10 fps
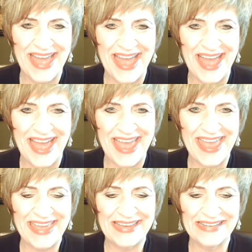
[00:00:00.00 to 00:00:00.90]

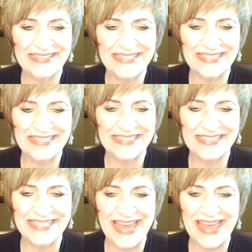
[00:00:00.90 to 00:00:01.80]
And
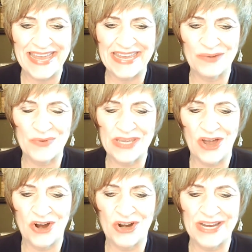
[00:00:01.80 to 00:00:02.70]
today we
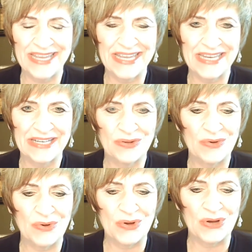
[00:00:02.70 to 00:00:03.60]
are in
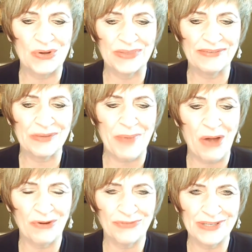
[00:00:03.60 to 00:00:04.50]
Living
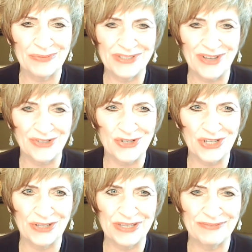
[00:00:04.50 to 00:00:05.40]
Powerfully with Dr.
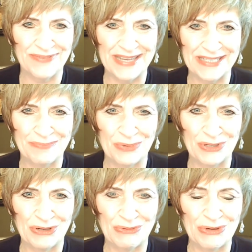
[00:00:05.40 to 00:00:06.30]
Shelley Facebook
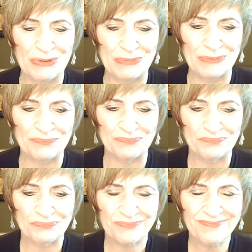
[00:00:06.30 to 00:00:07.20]
group.
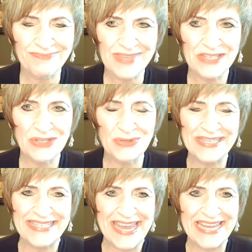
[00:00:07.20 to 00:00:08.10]
So
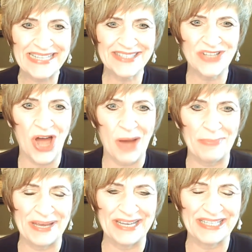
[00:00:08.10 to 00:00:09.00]
today's
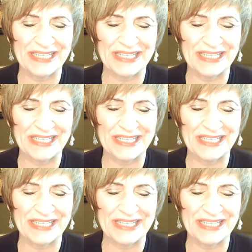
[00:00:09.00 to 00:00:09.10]
topic